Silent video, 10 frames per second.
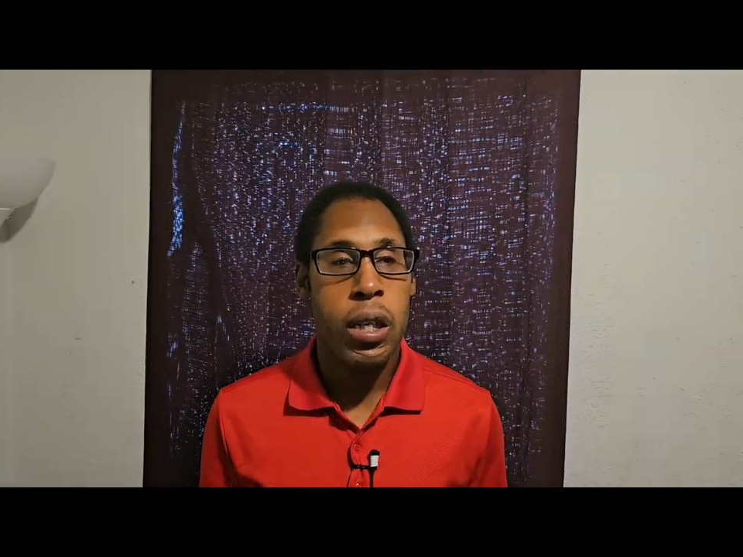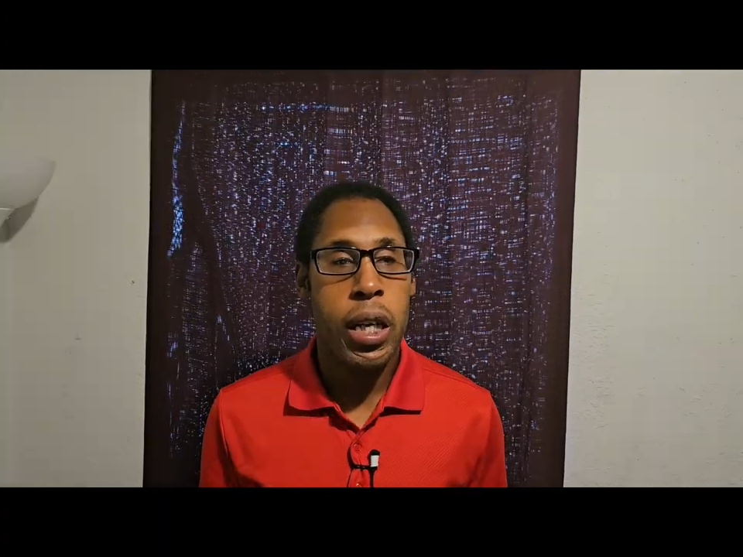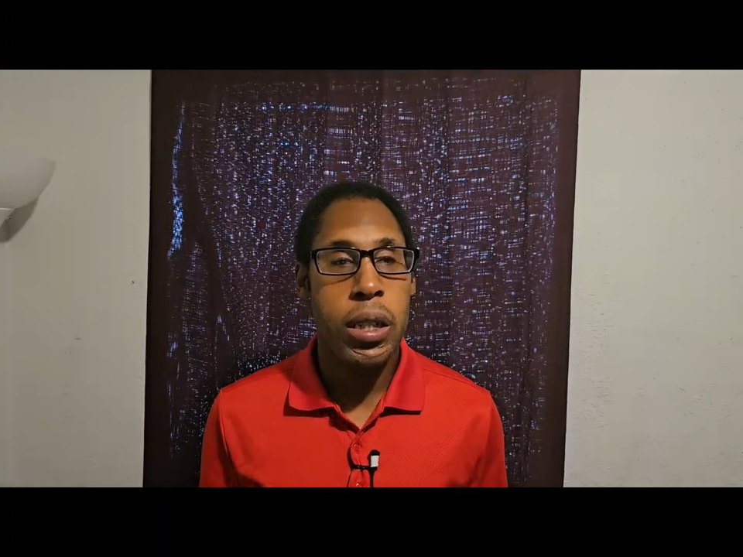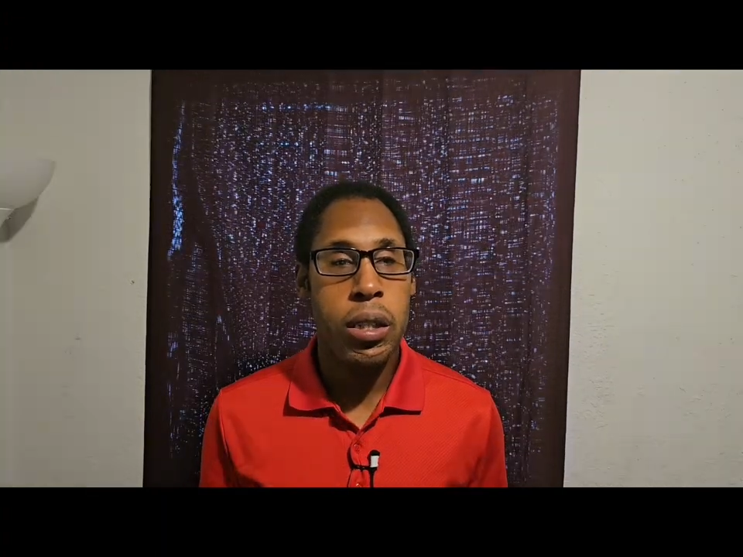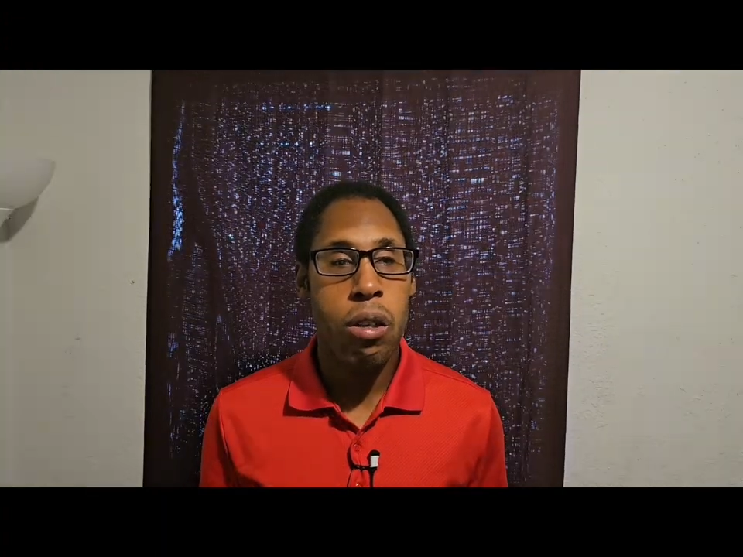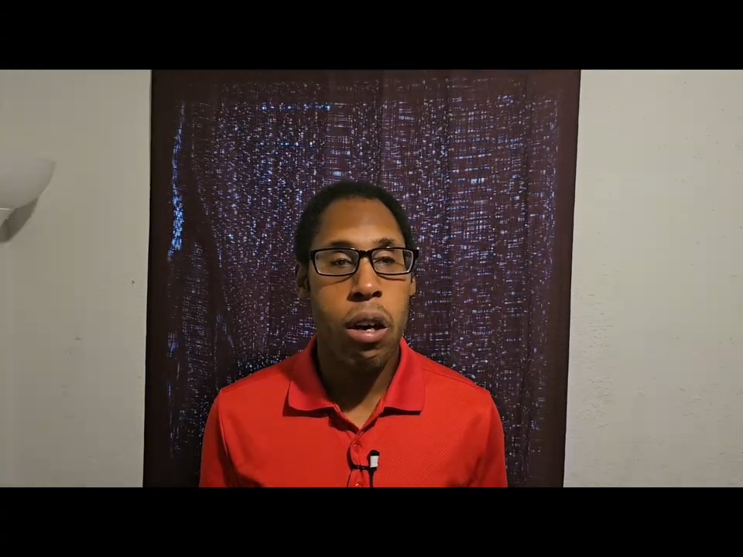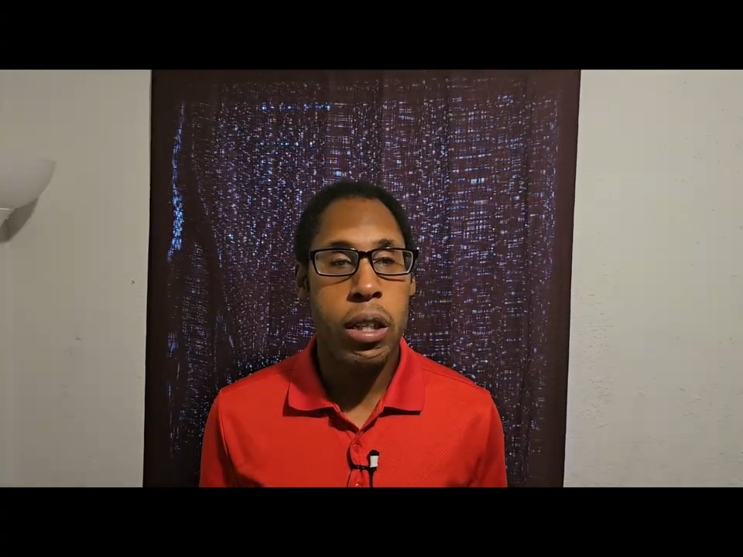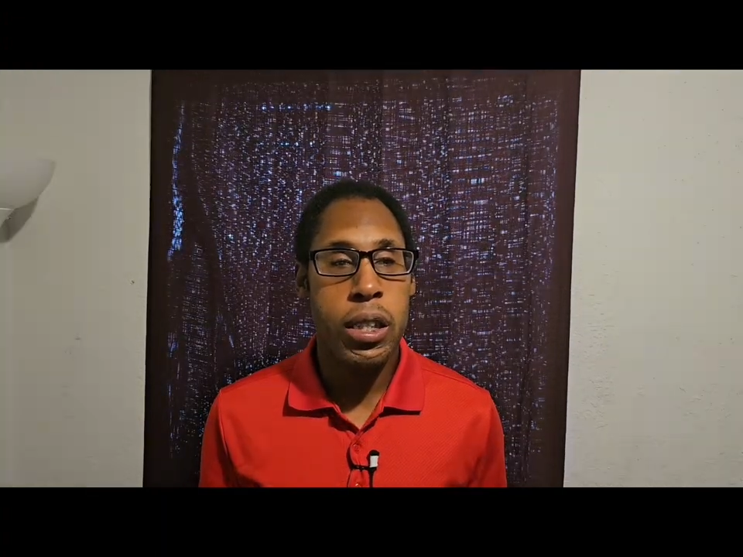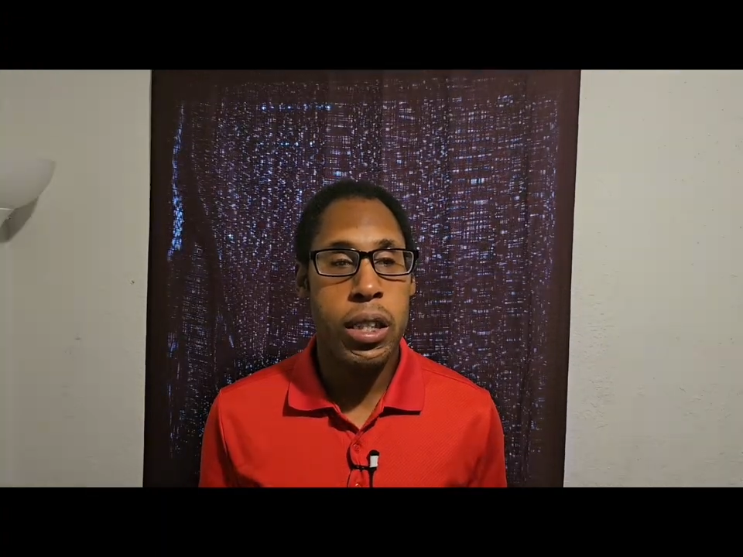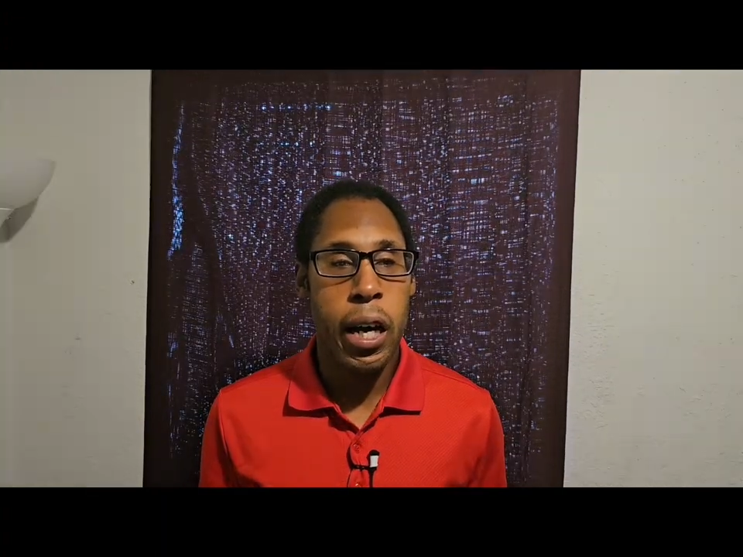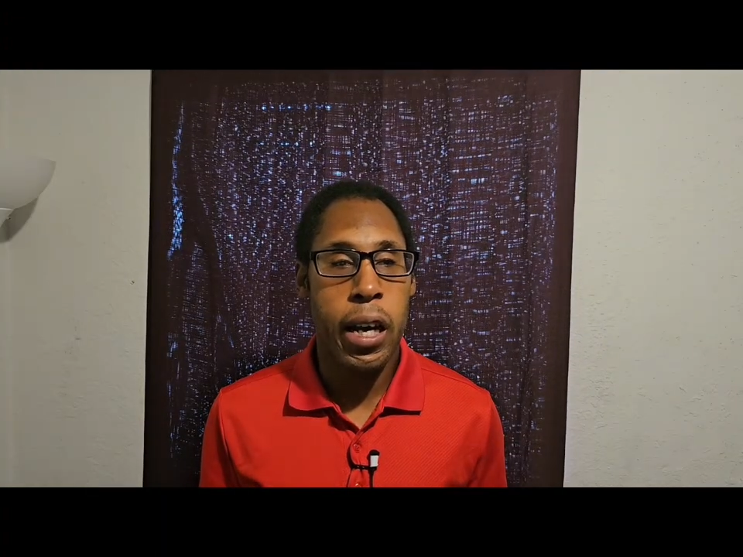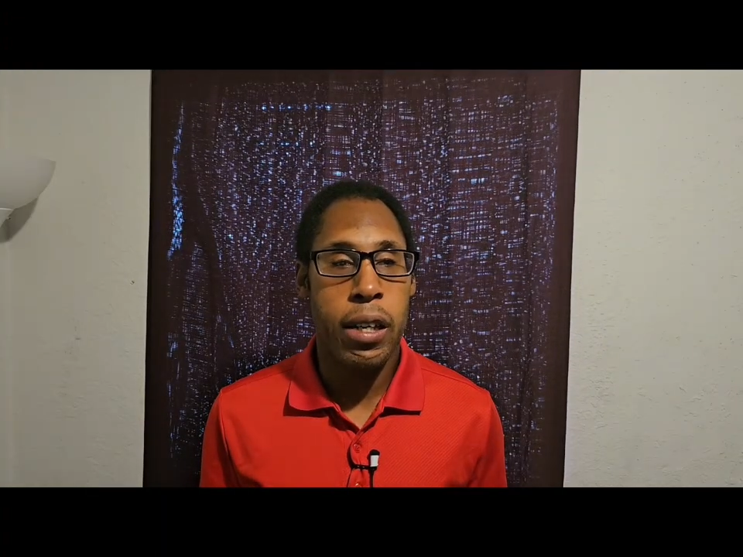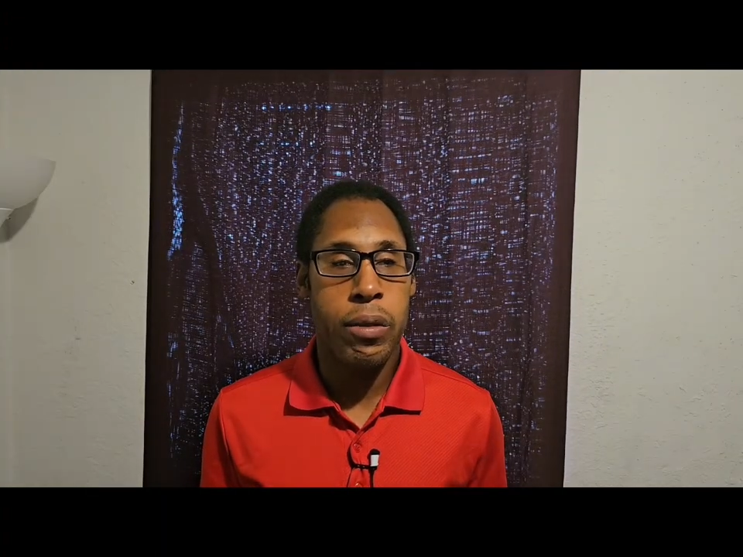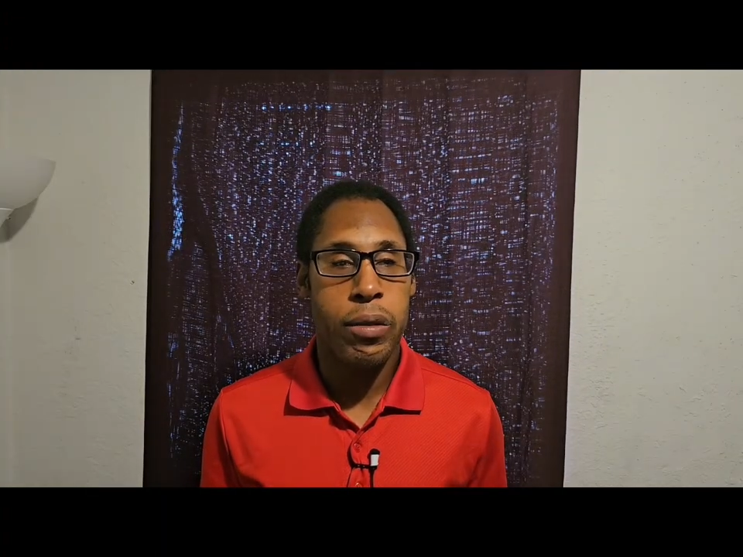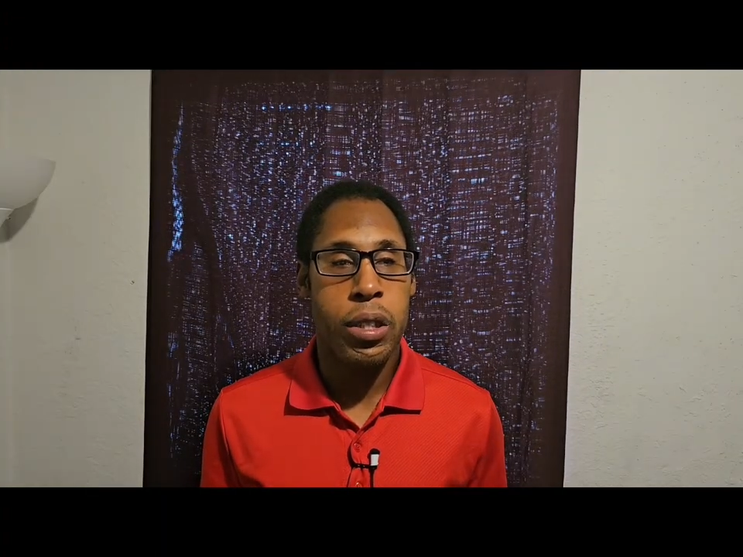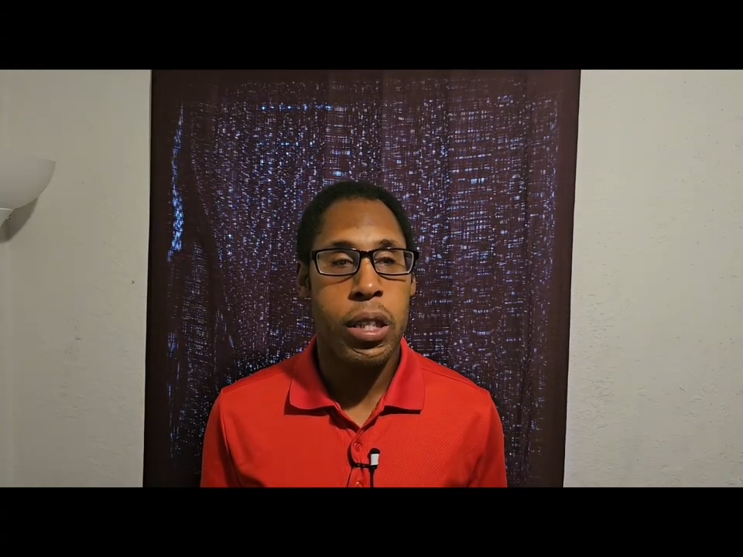Let's talk sound.